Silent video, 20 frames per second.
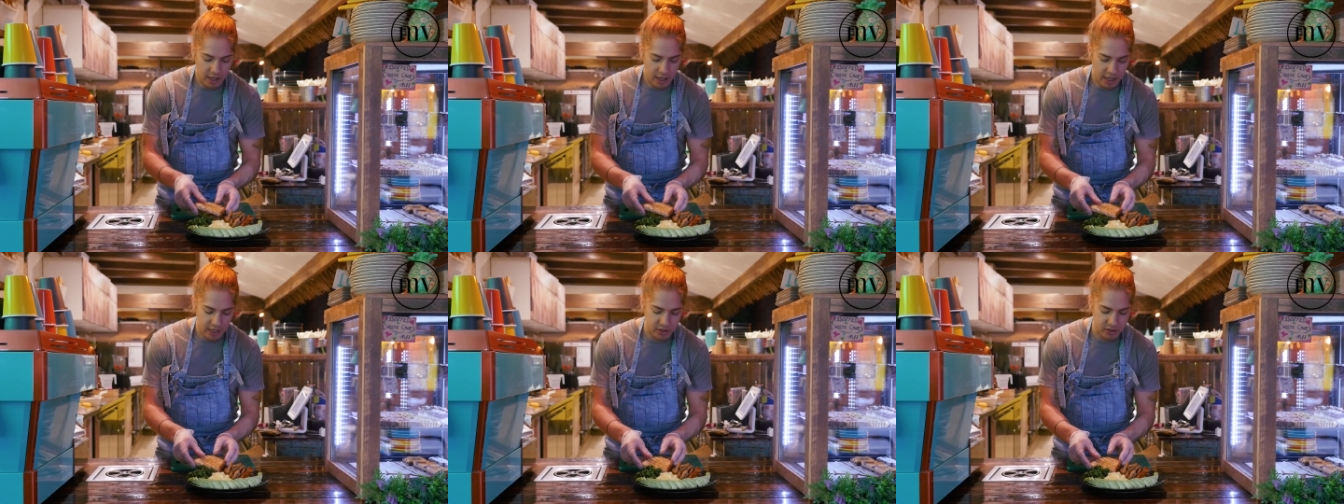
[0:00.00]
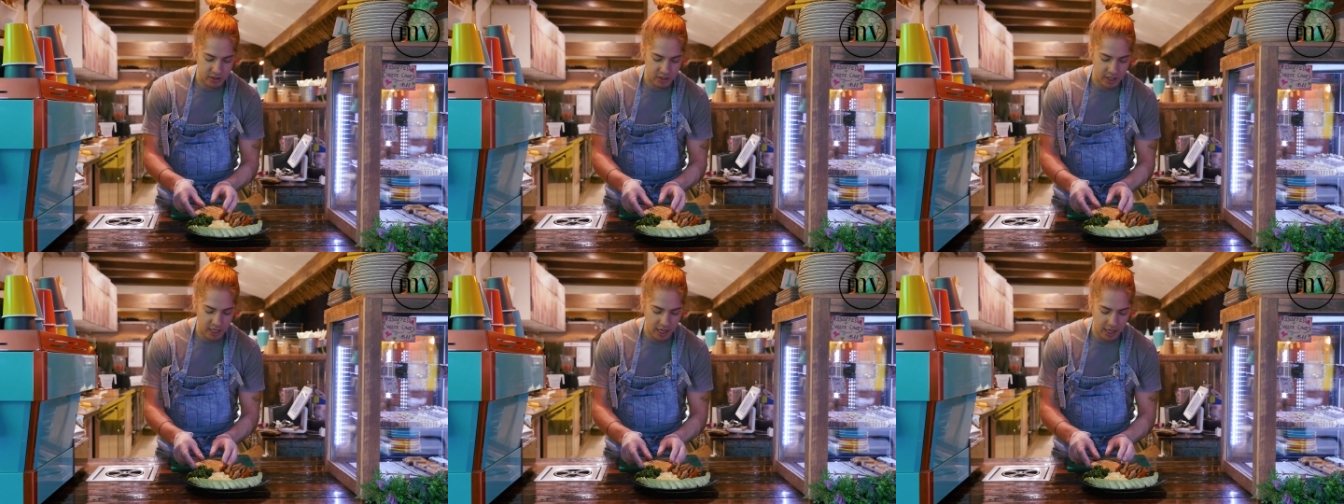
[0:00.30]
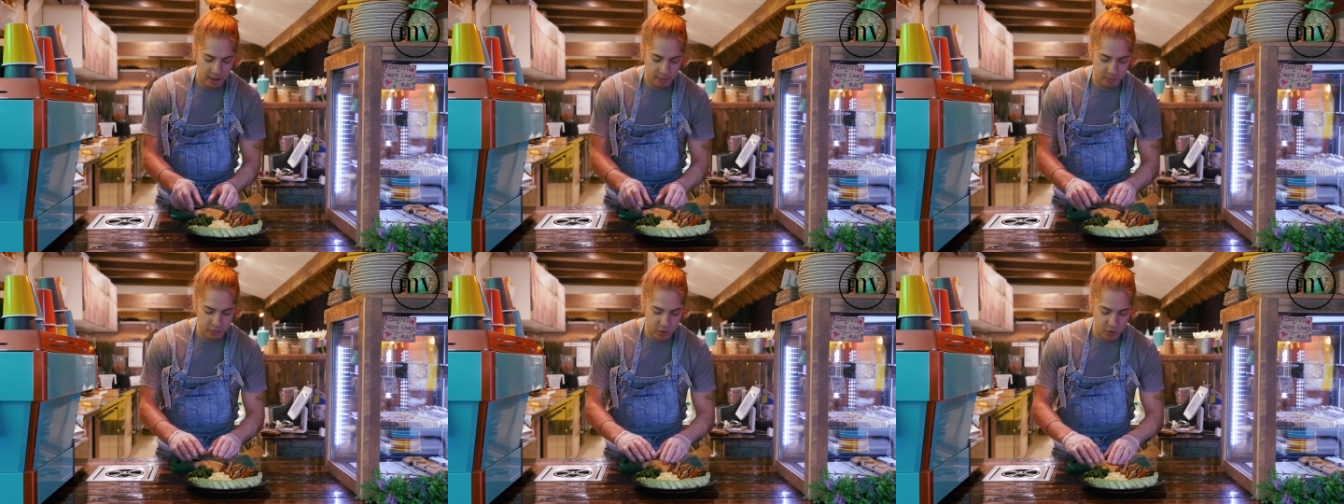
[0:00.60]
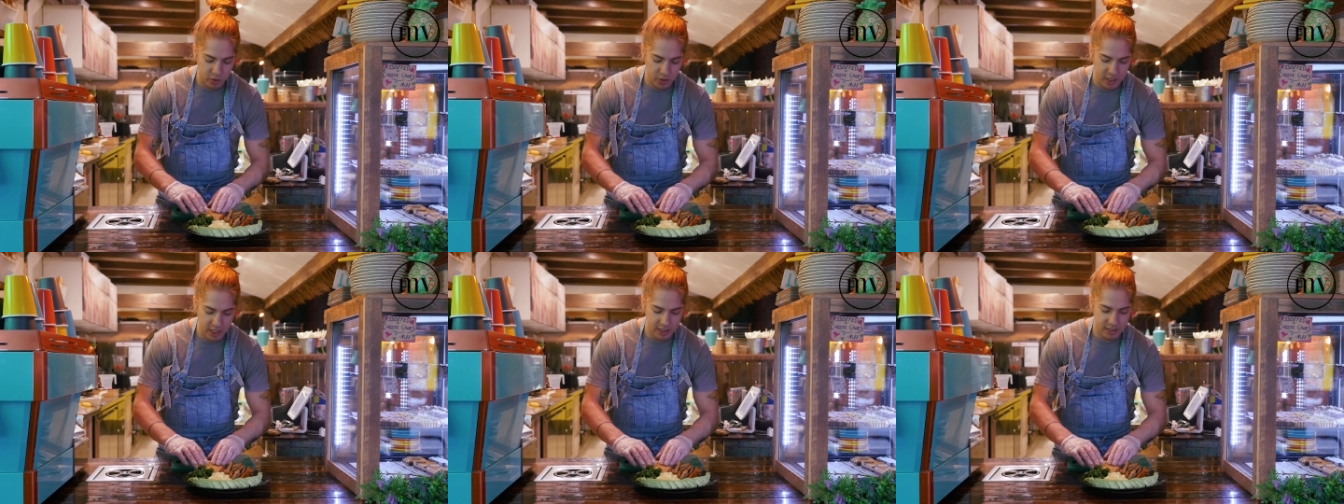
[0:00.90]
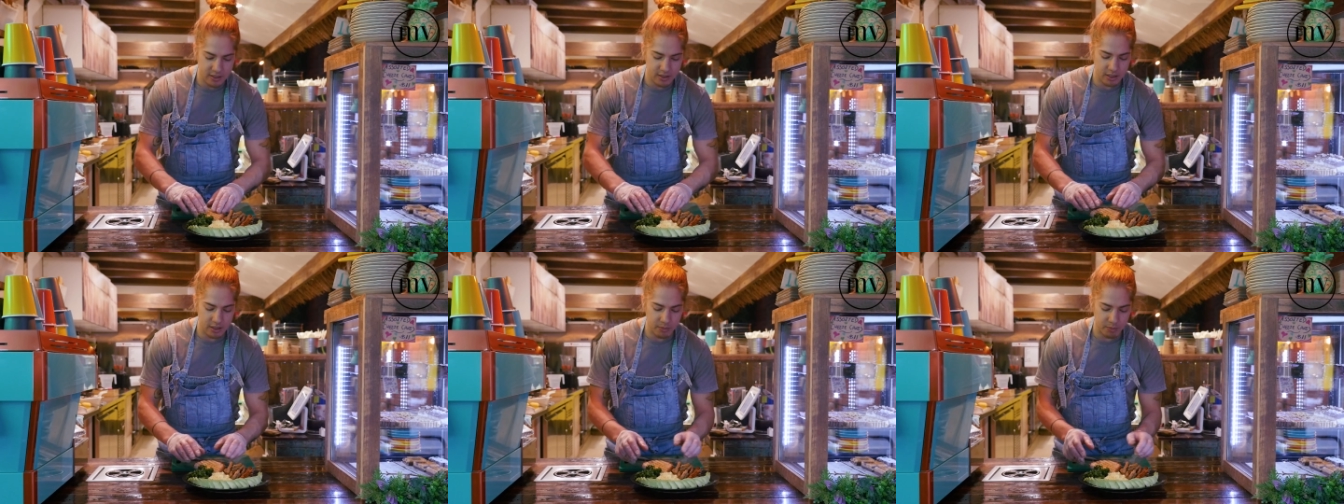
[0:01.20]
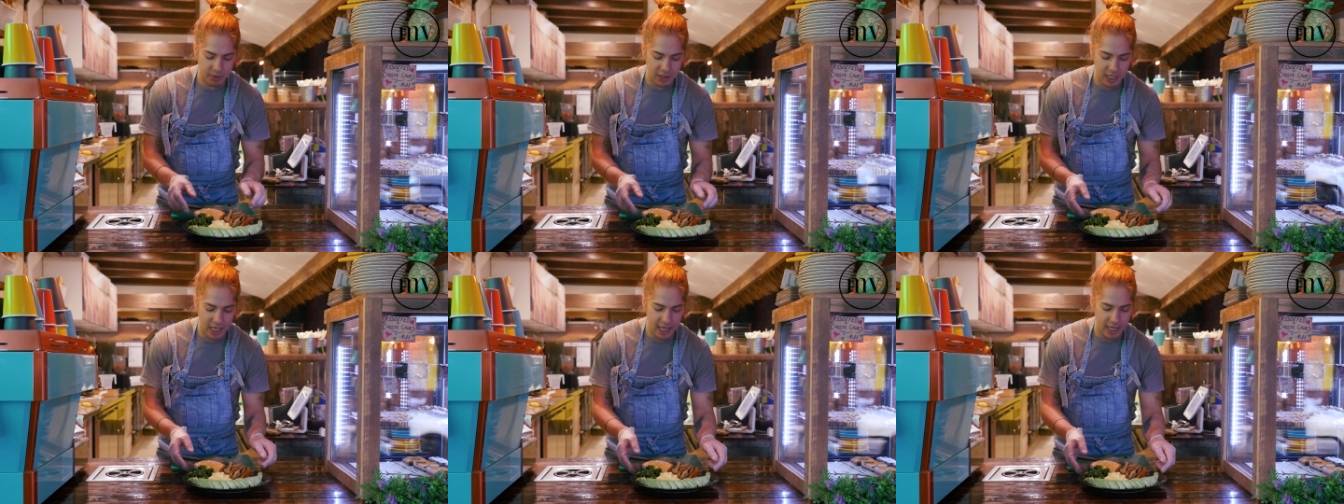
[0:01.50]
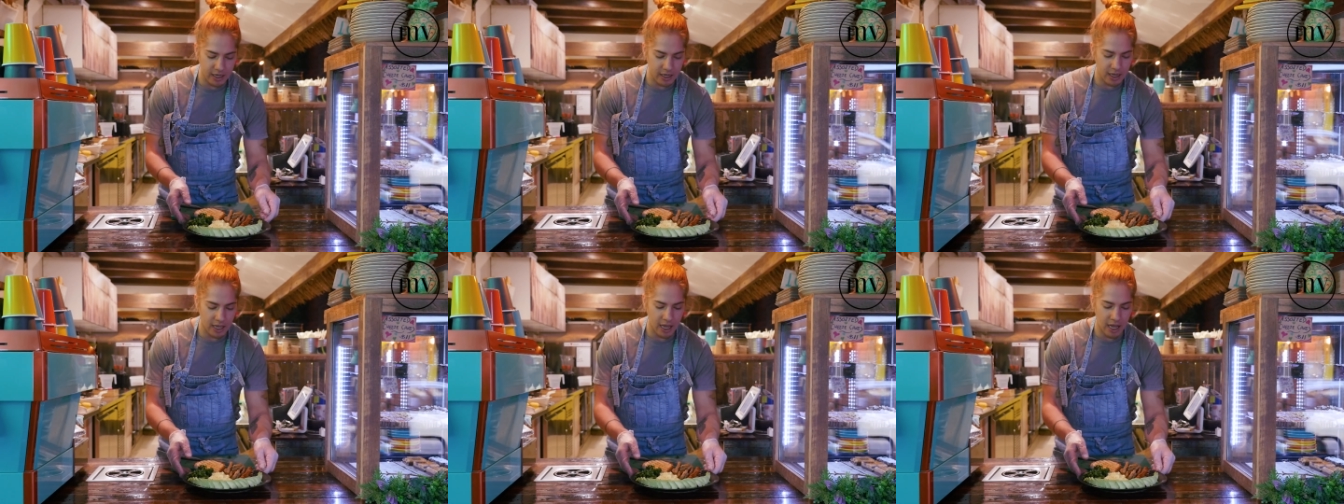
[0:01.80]
extra carb goodness to the
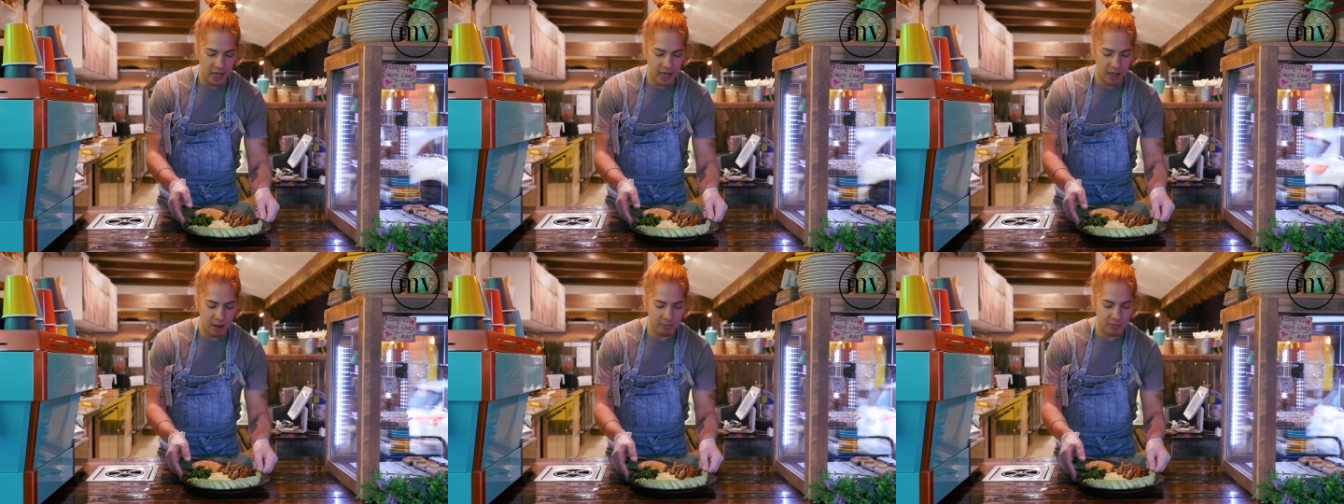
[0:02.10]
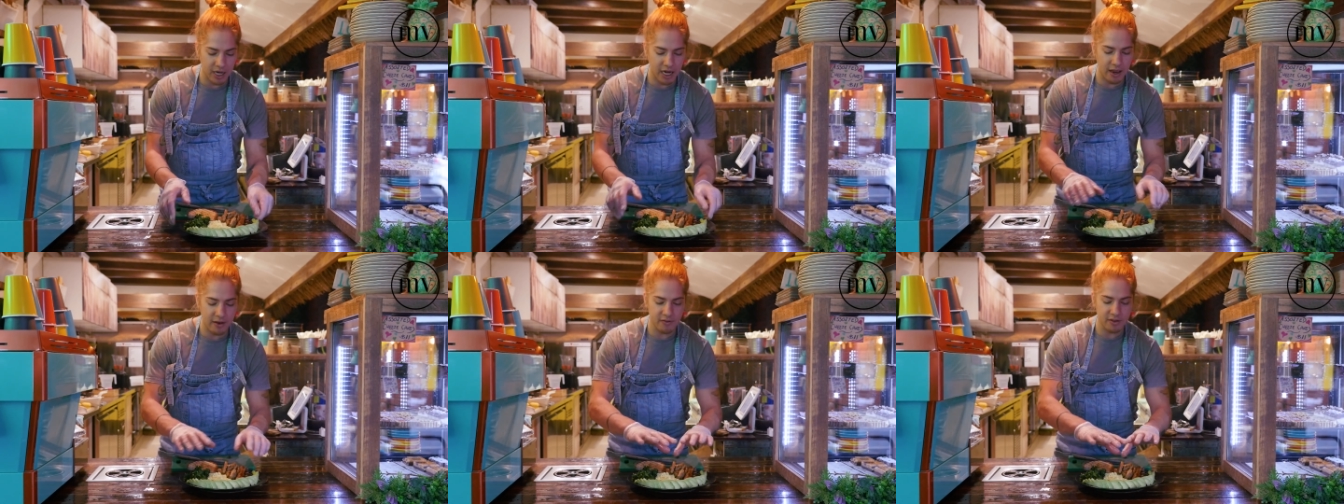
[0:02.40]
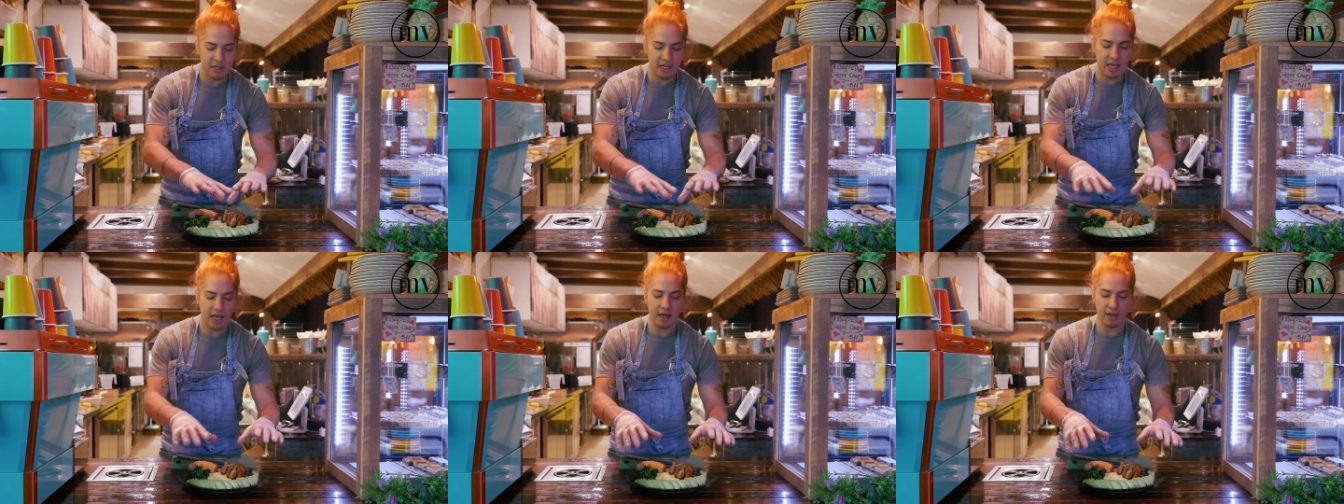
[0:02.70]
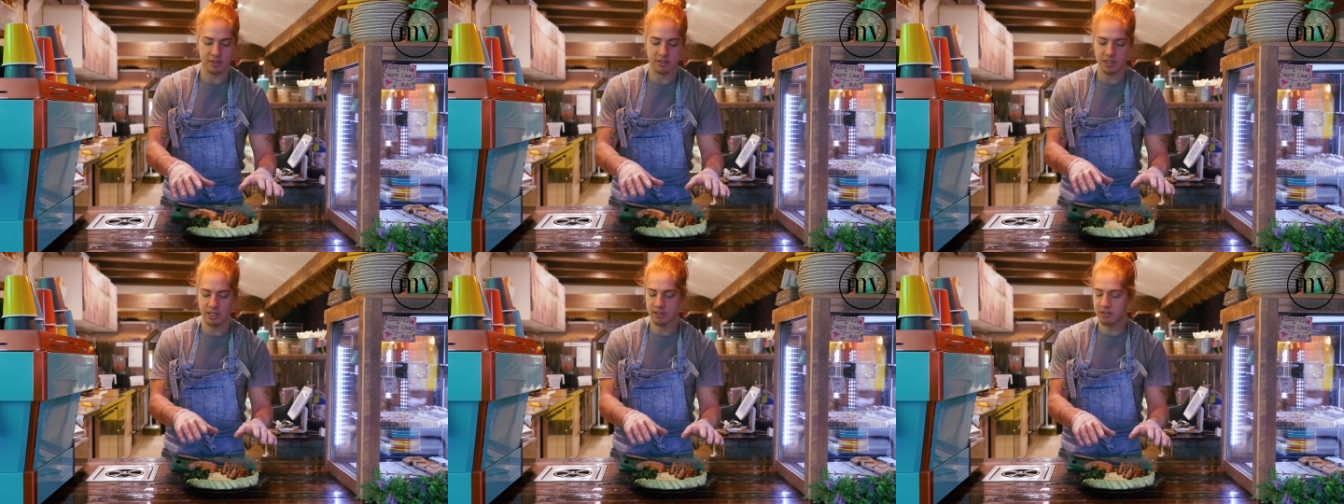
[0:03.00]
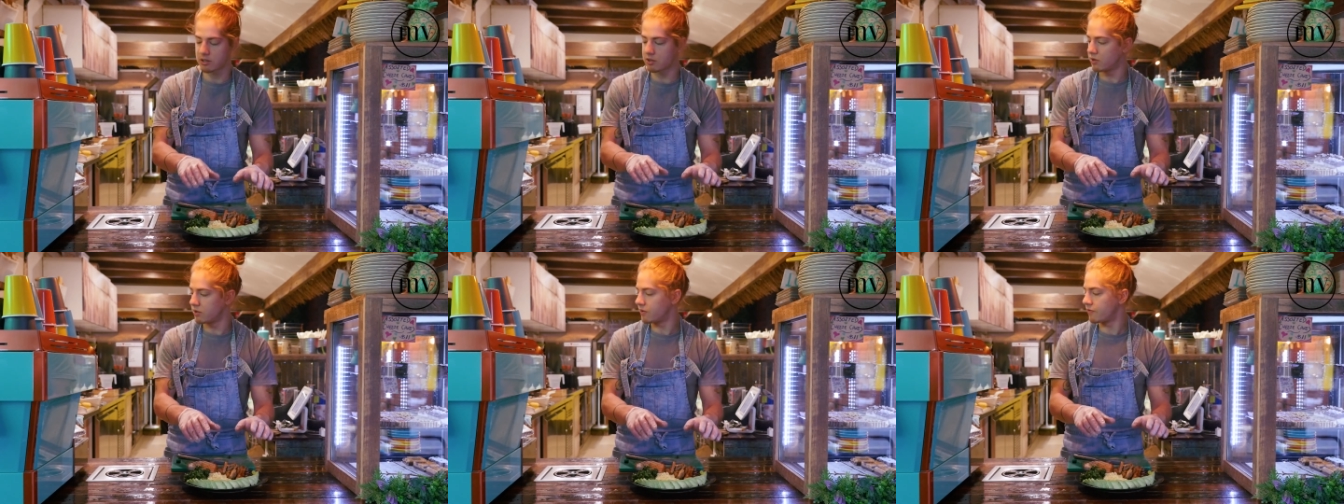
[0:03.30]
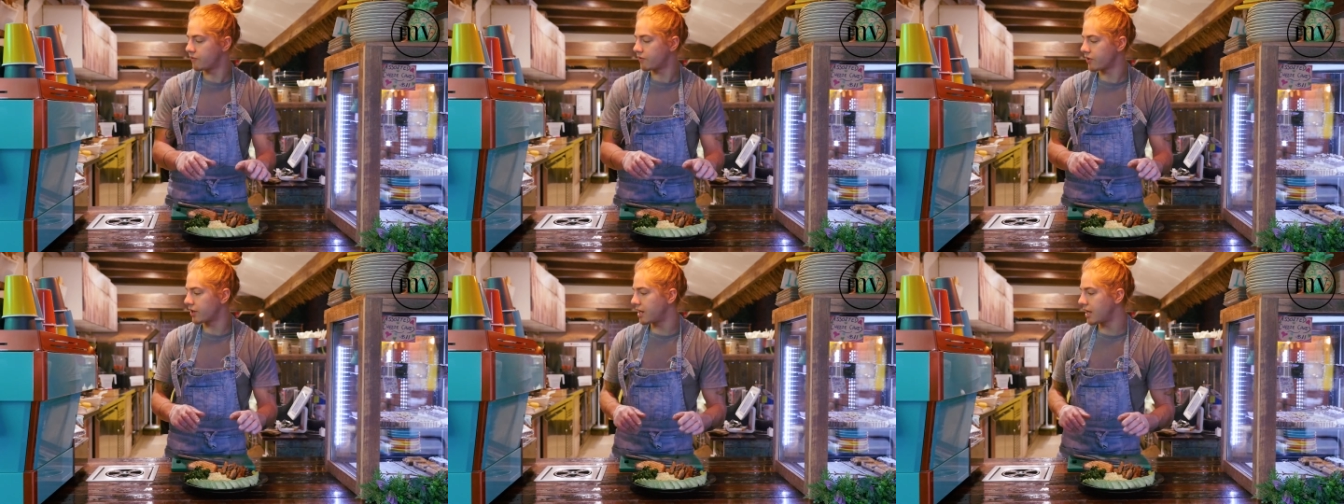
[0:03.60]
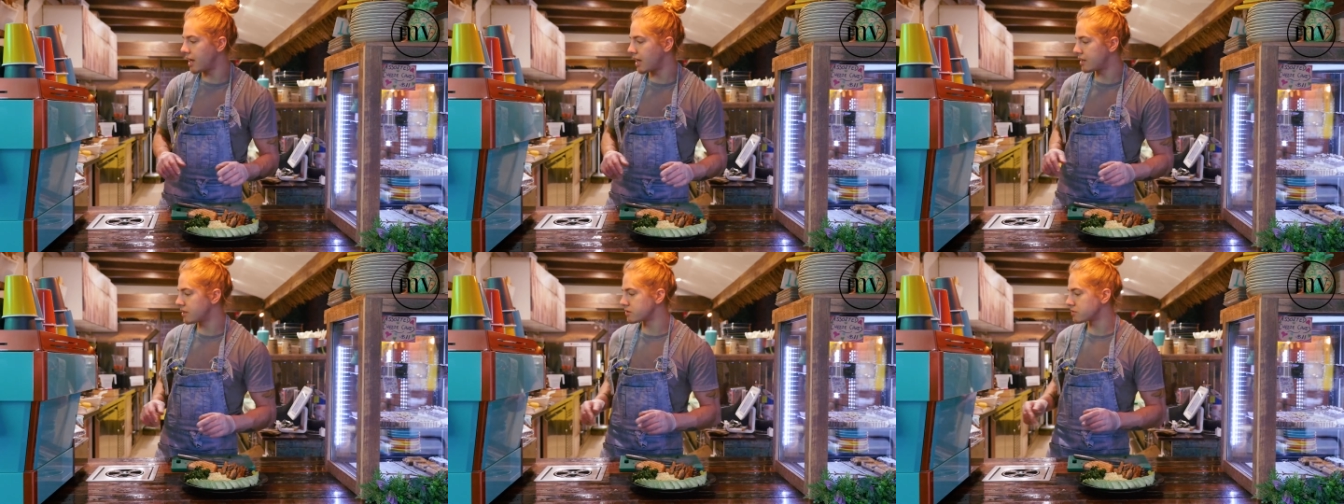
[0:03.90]
plate, but everything else is
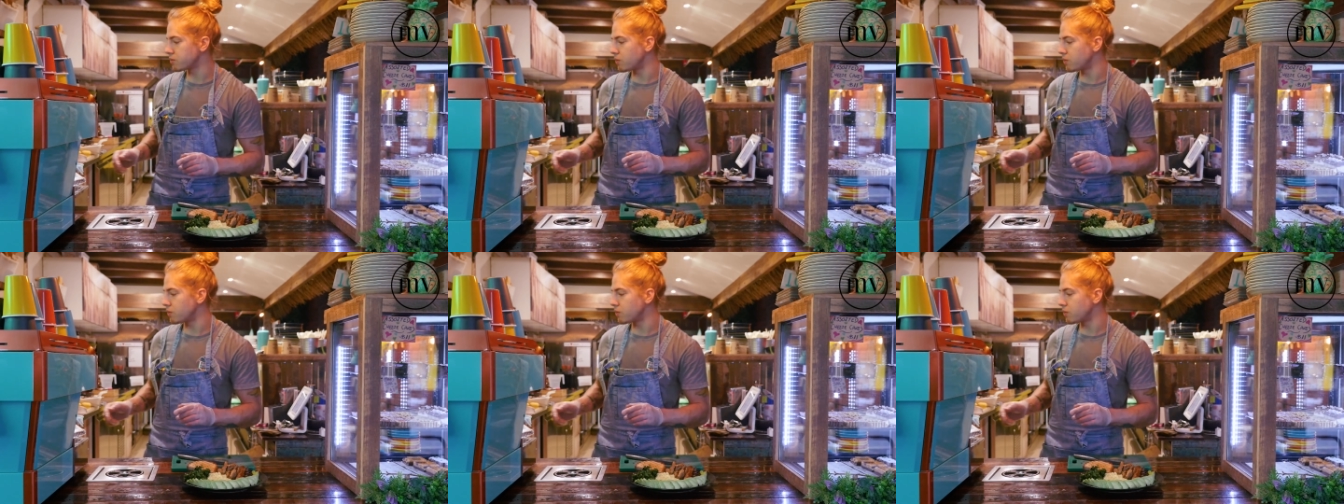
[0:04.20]
gluten-free as